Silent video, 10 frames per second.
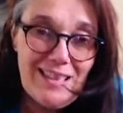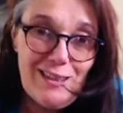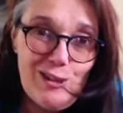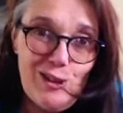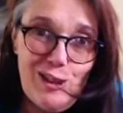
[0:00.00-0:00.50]

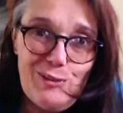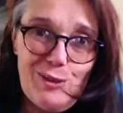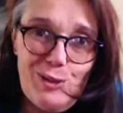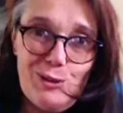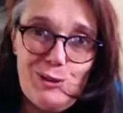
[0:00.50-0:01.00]
you know,
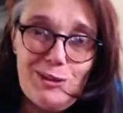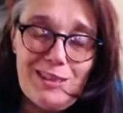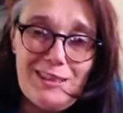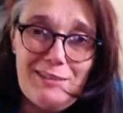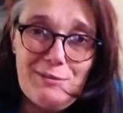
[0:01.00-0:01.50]
life's
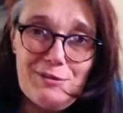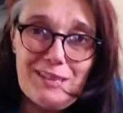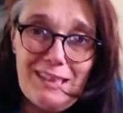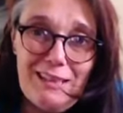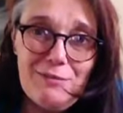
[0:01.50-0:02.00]
short,
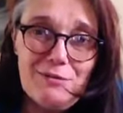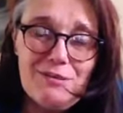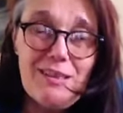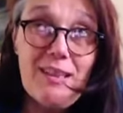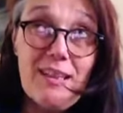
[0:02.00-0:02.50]
live
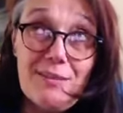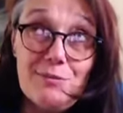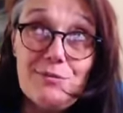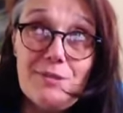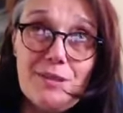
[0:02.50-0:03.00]

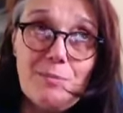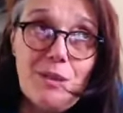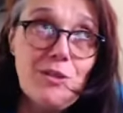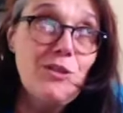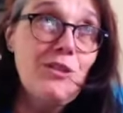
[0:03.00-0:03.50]
as
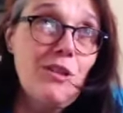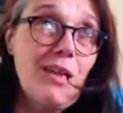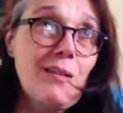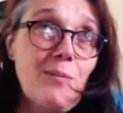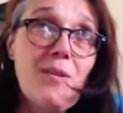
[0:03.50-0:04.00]
much as you
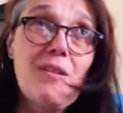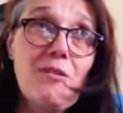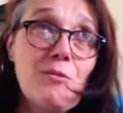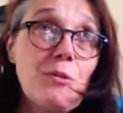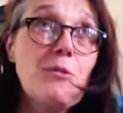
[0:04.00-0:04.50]
can
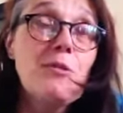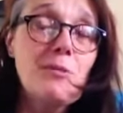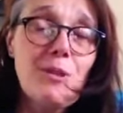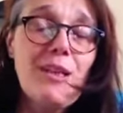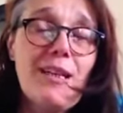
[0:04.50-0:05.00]
within the rules
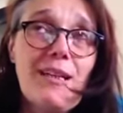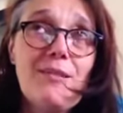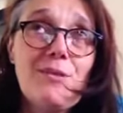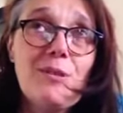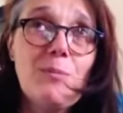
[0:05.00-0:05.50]
that we
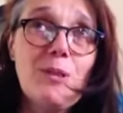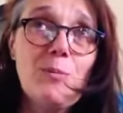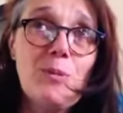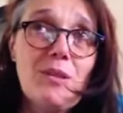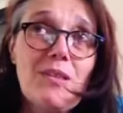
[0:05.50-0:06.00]
have at the
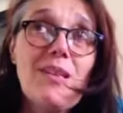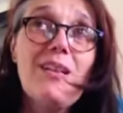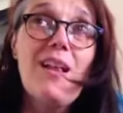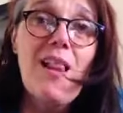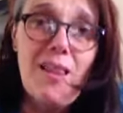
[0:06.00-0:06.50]
moment.
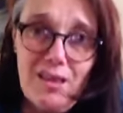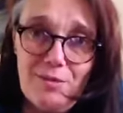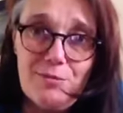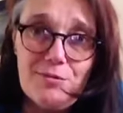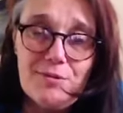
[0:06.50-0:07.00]

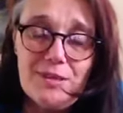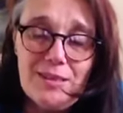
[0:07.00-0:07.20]
Live.